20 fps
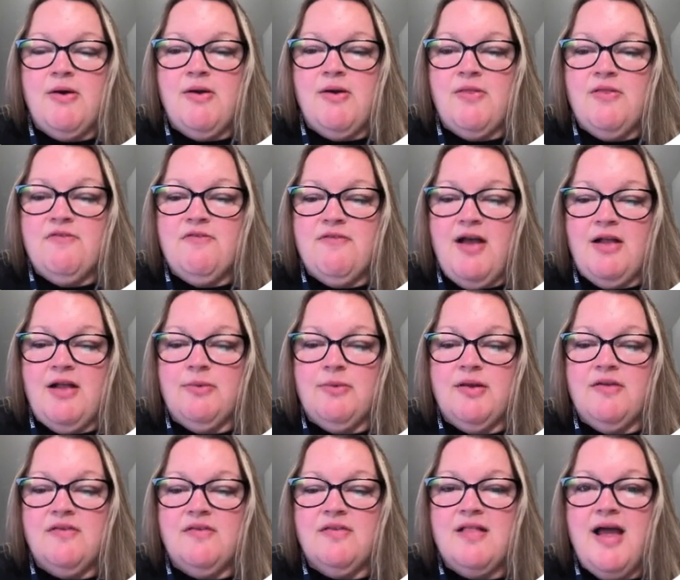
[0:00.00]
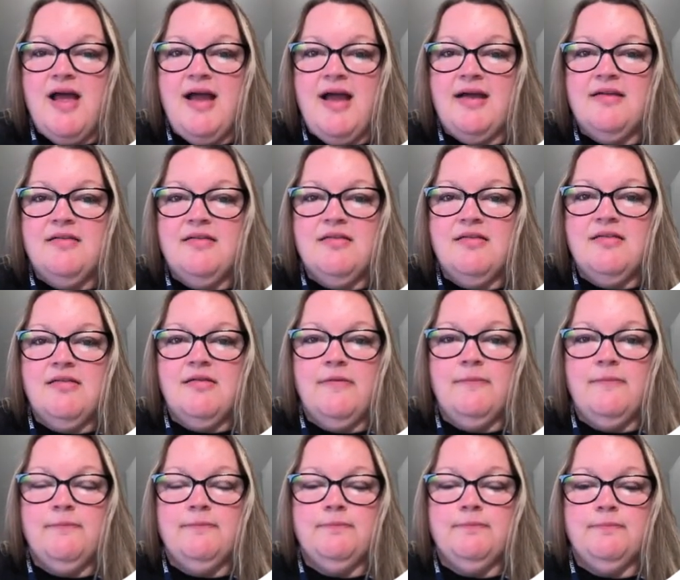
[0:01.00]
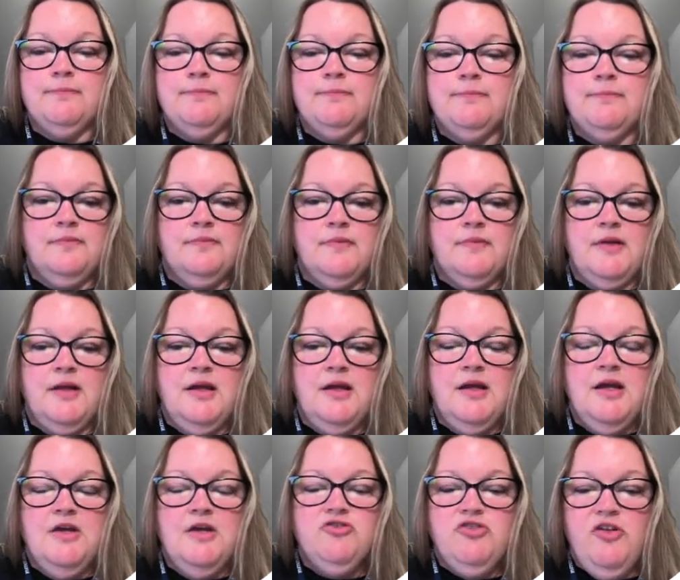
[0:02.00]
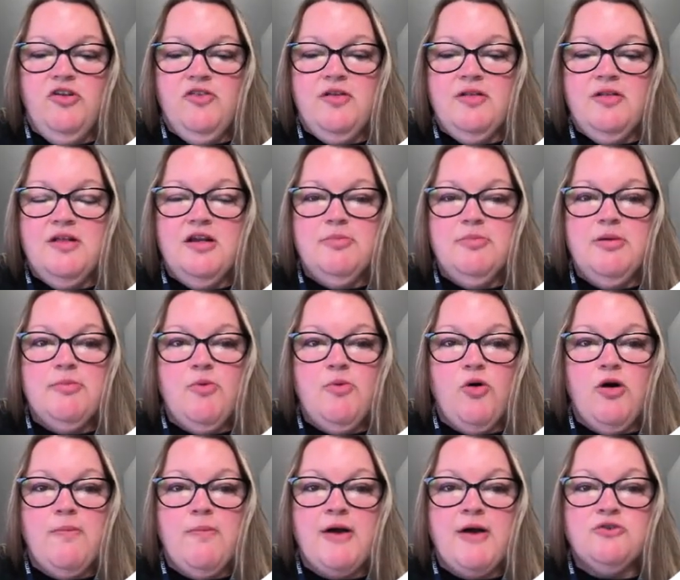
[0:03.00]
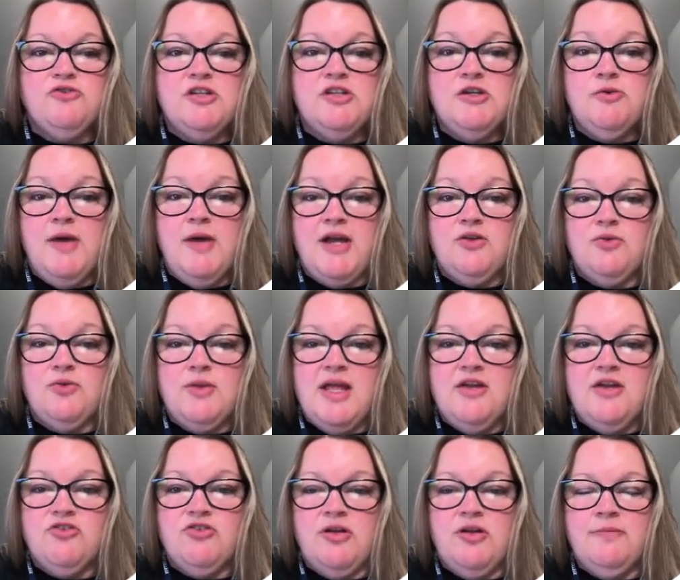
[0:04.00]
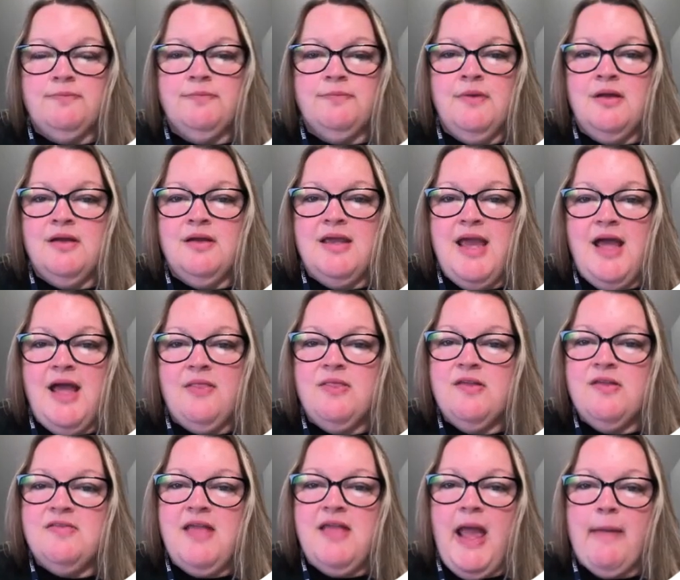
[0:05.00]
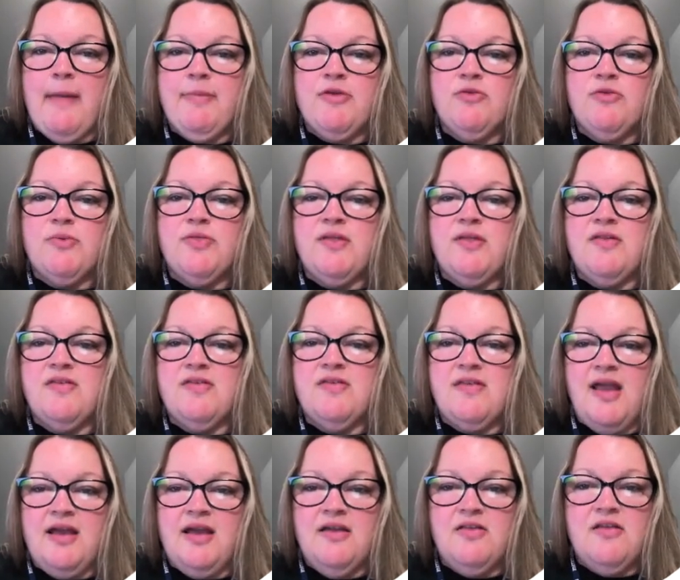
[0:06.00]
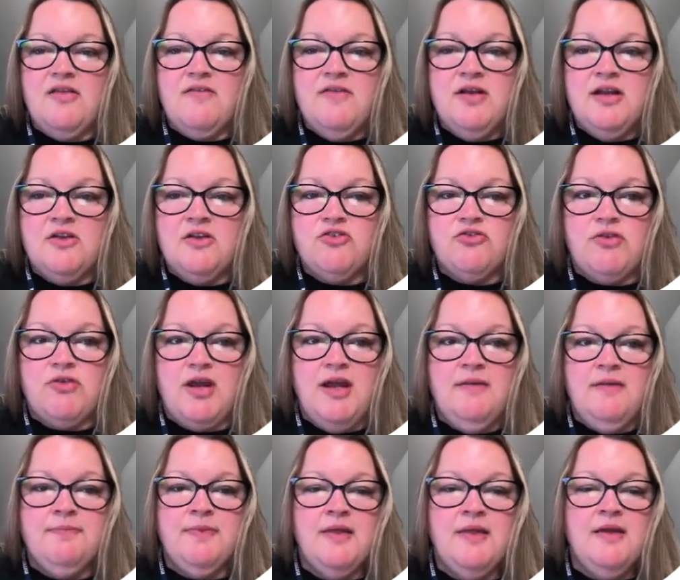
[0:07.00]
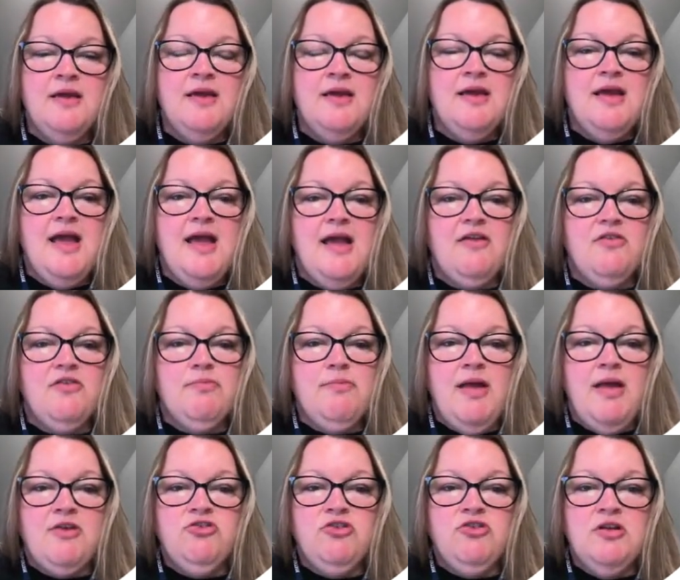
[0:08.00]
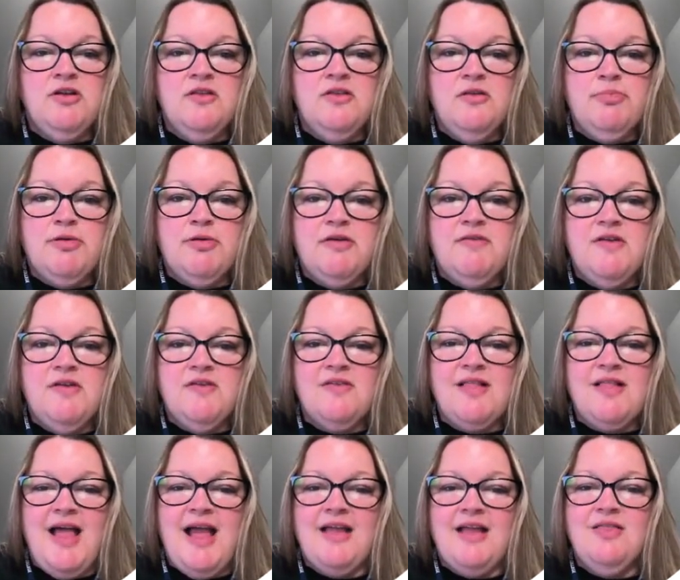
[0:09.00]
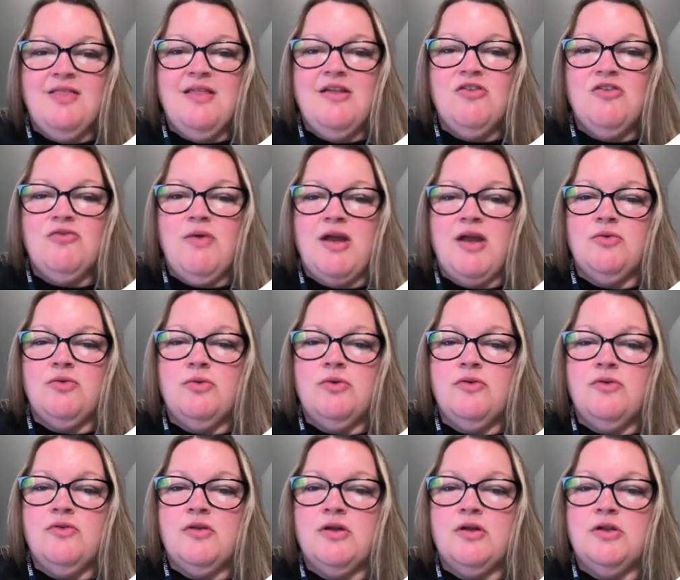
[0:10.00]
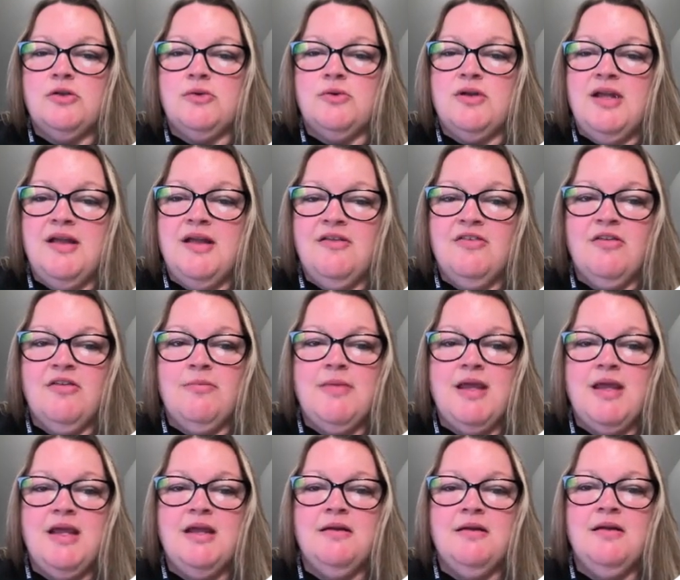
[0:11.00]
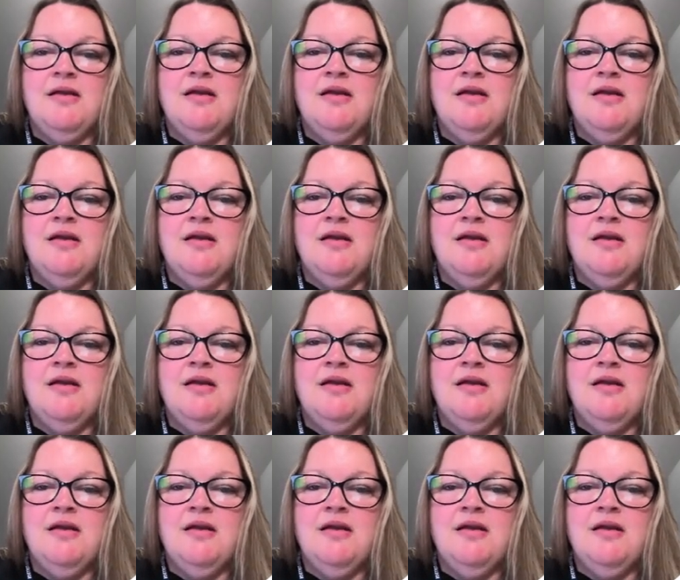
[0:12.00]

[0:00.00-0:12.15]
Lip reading: on the following slides. Just a little bit more about degranulation. Again, this happens within seconds of an injury. As mentioned in the previous slide, these granules include histamine,